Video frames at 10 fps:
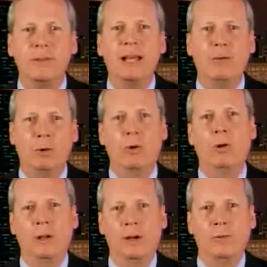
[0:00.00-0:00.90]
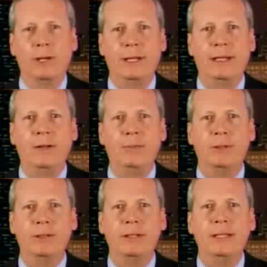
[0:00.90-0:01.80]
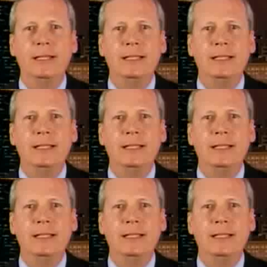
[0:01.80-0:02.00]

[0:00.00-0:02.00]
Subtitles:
that will go a long way to helping